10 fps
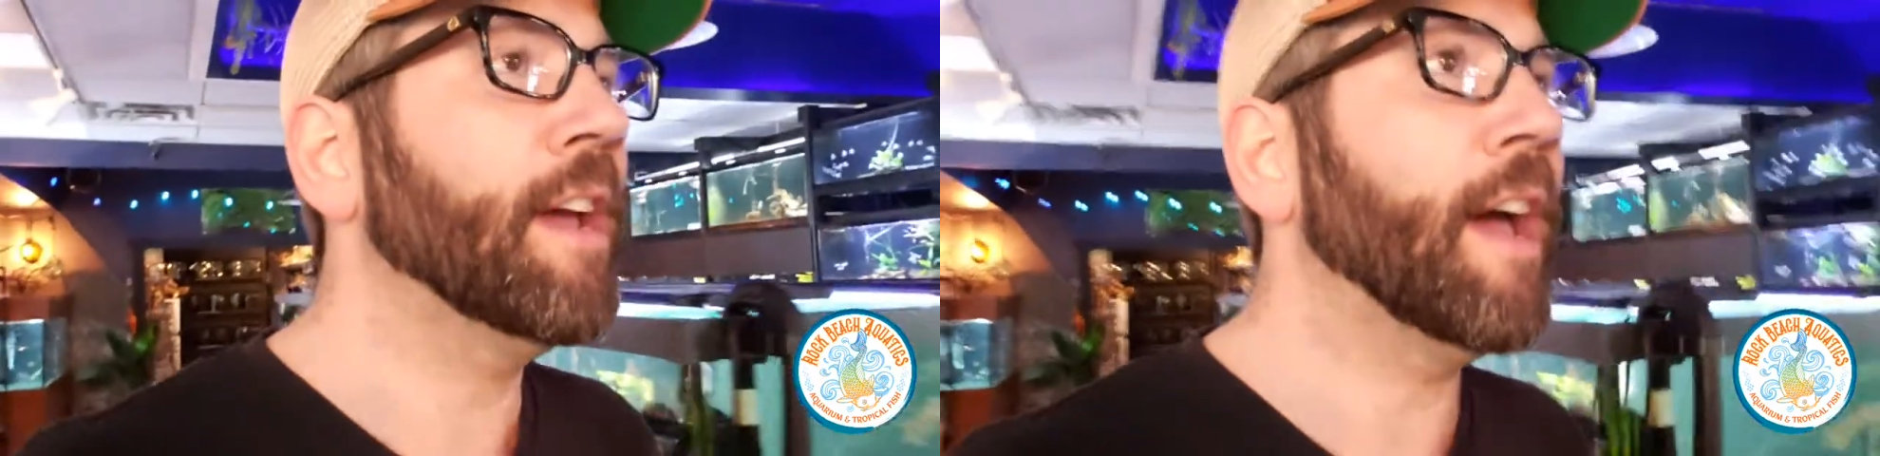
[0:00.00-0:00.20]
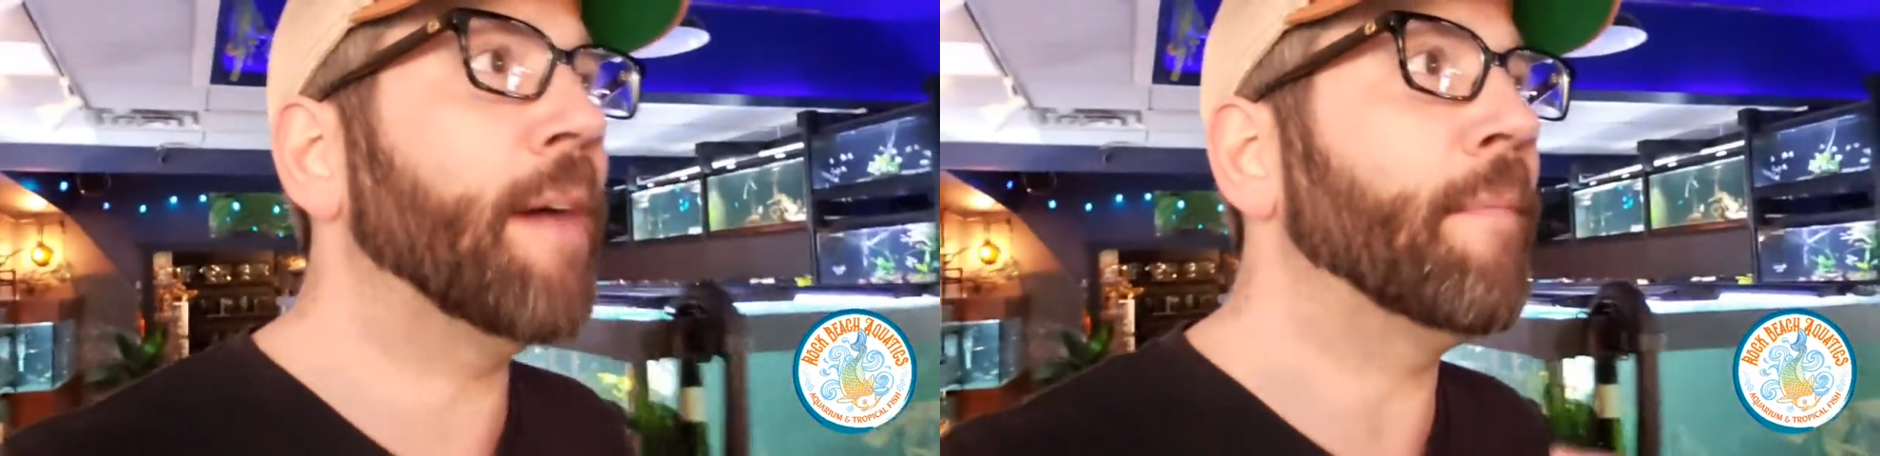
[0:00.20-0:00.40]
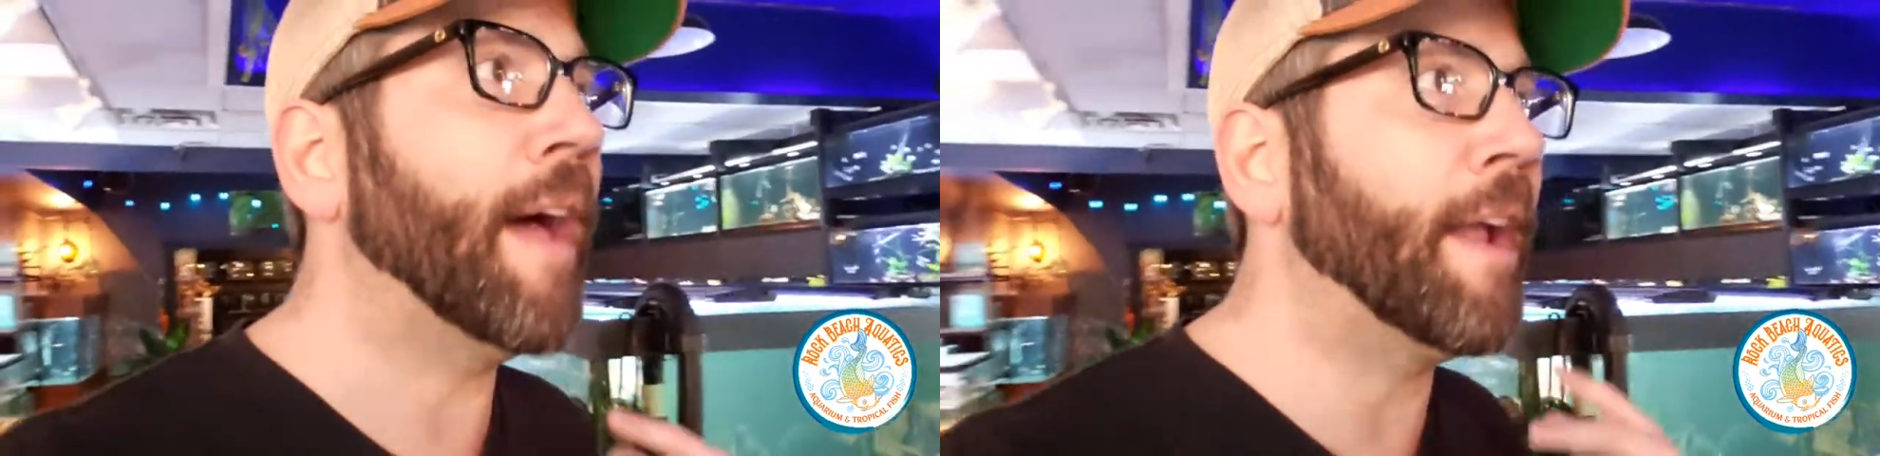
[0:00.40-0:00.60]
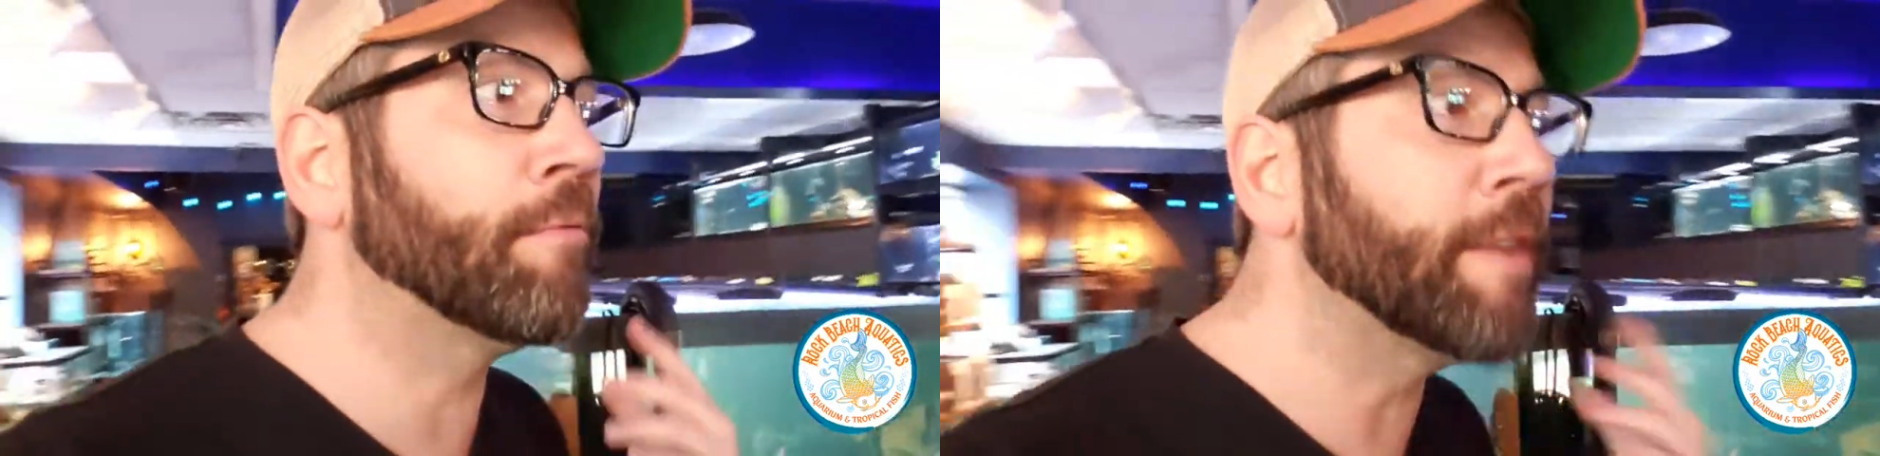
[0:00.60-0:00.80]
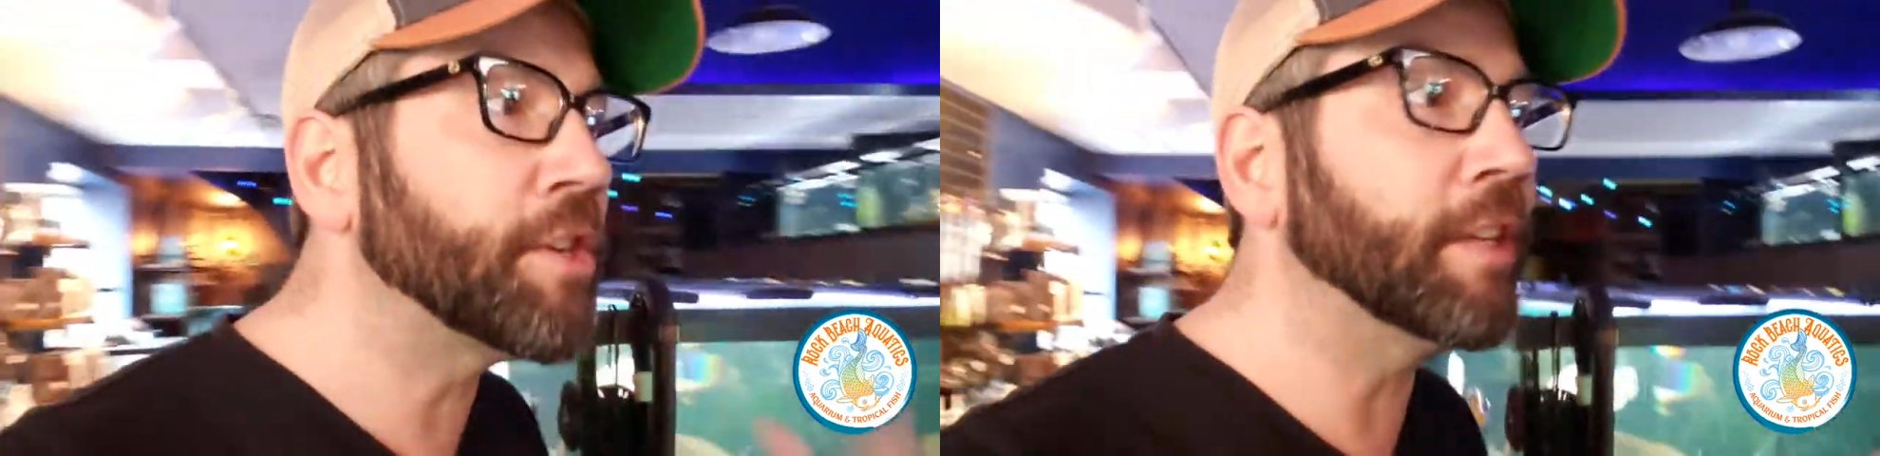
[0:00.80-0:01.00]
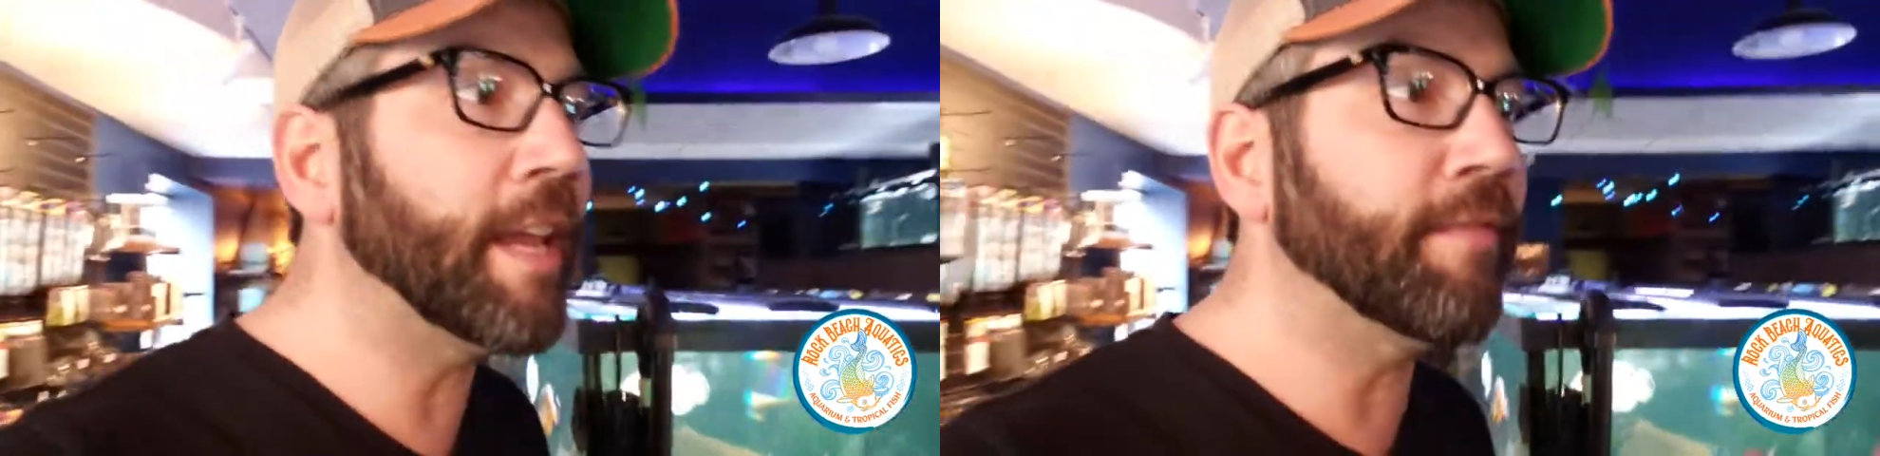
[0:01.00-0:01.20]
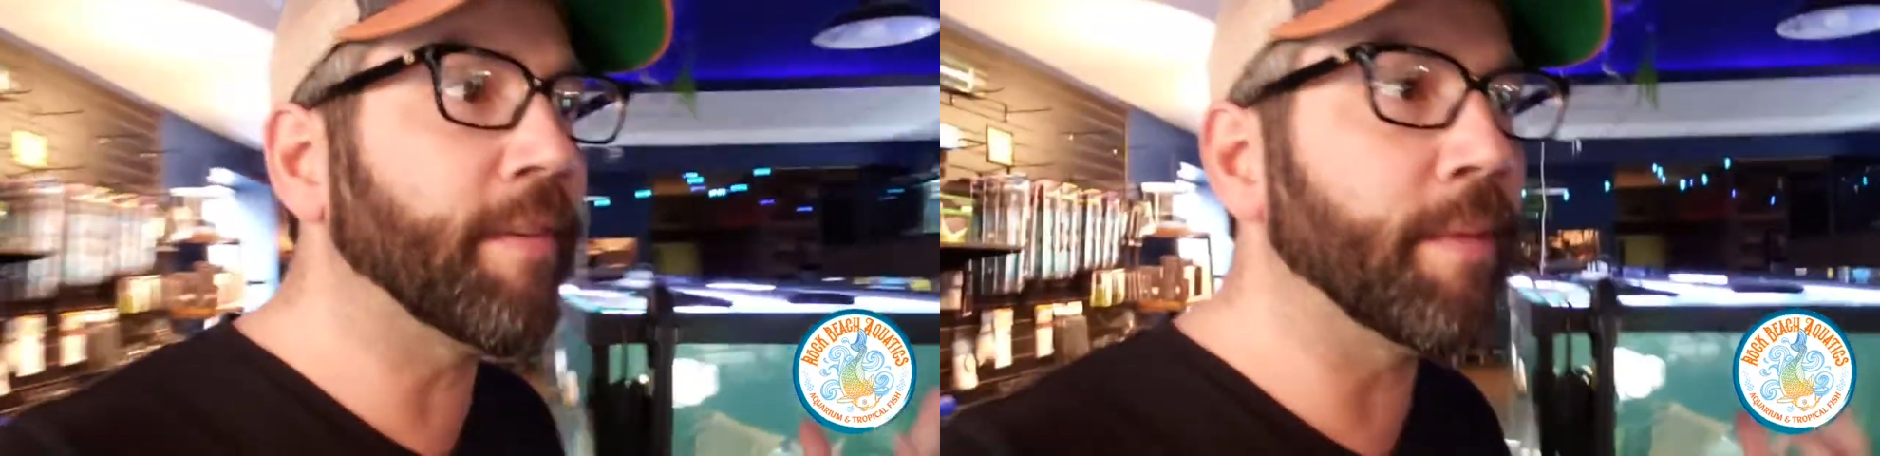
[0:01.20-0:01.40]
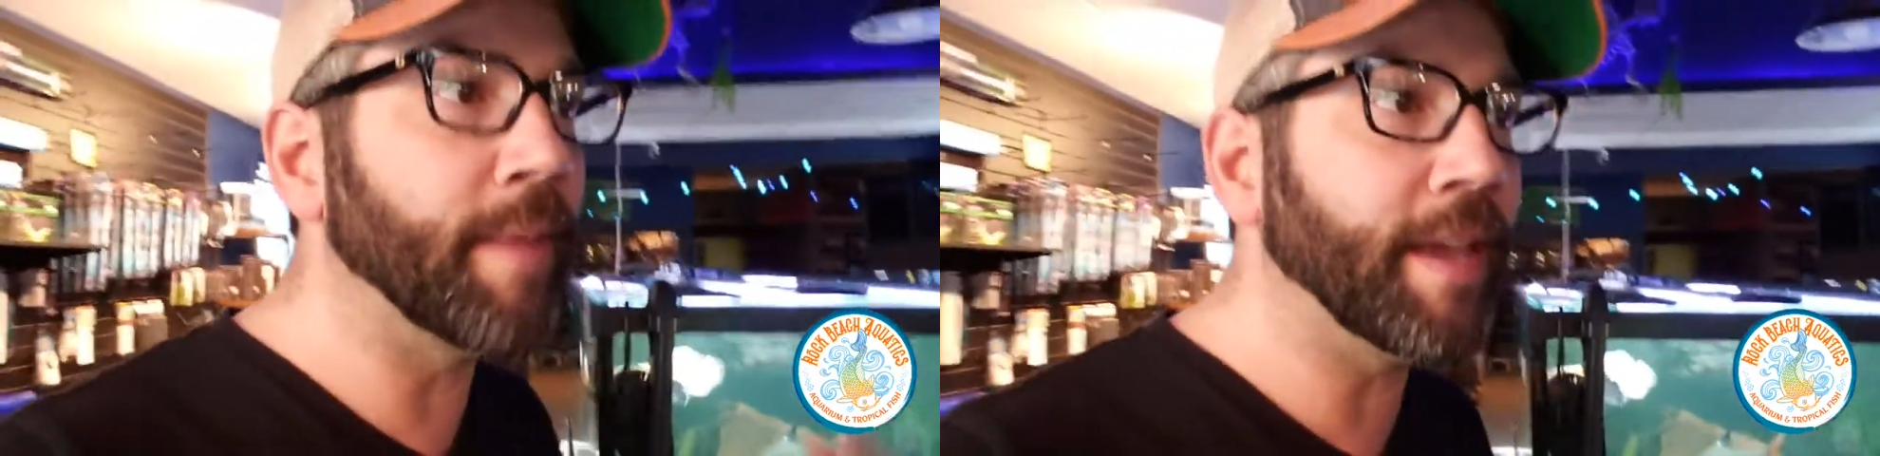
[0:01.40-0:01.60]
I originally,
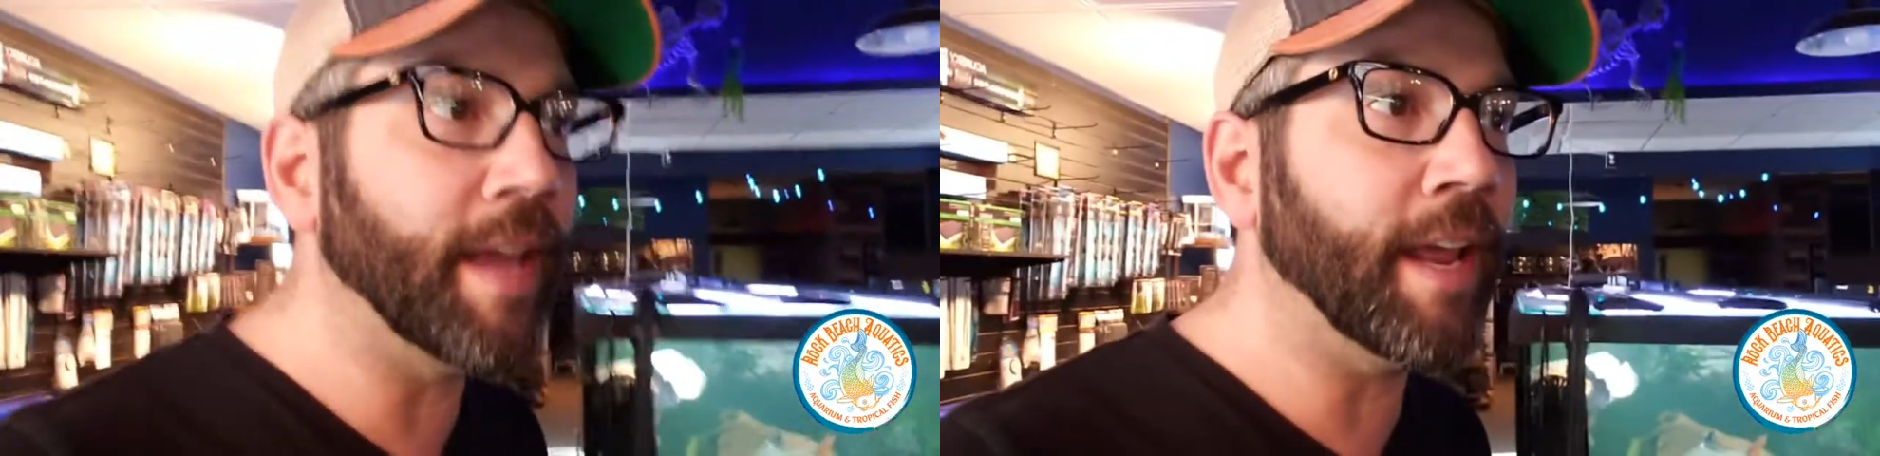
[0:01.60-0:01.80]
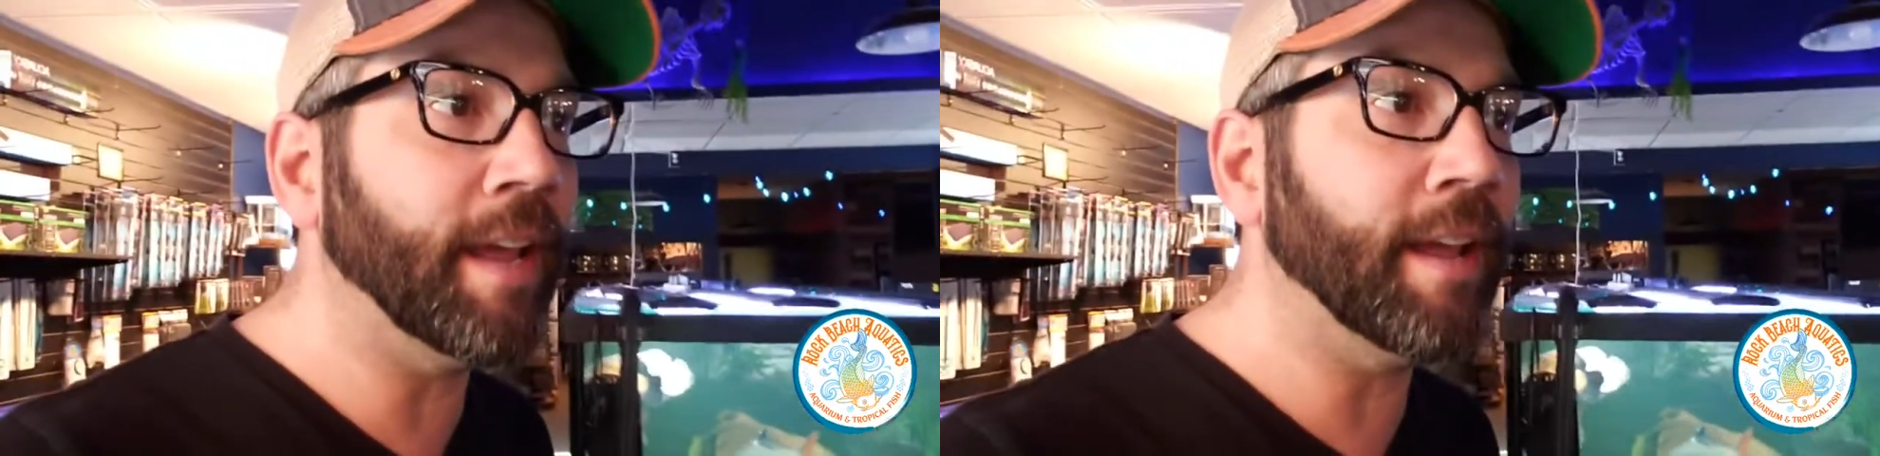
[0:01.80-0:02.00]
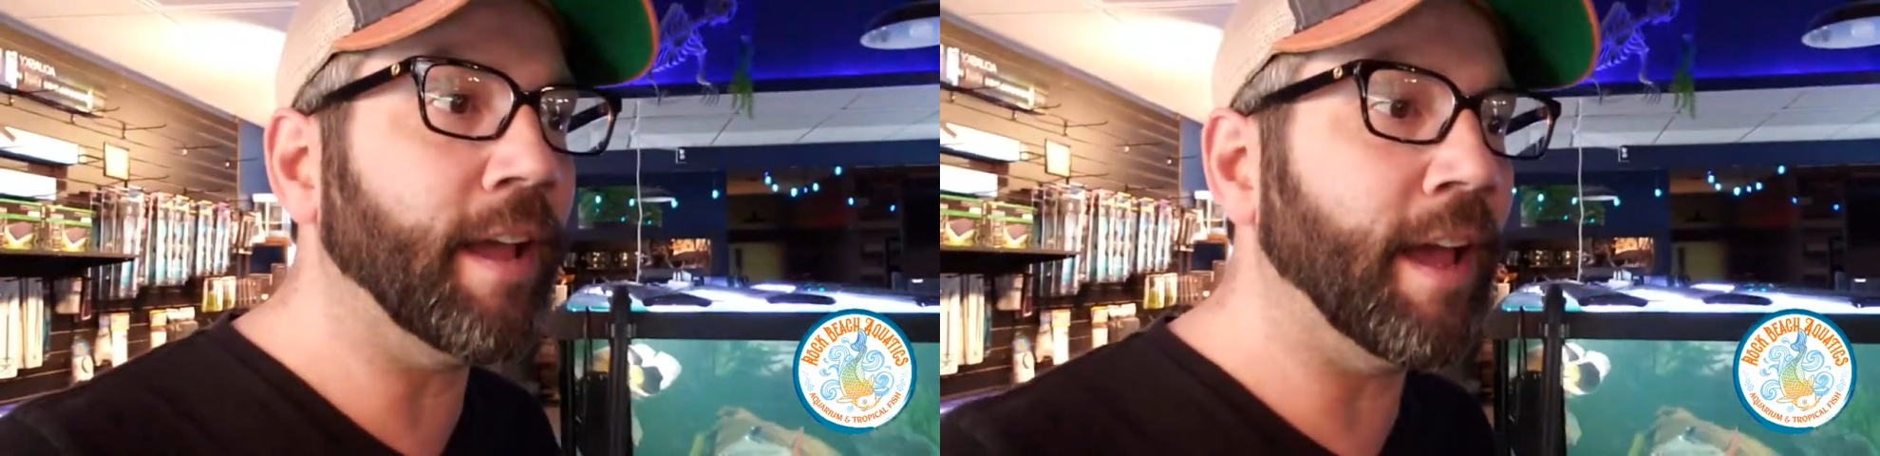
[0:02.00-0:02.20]
from the beginning,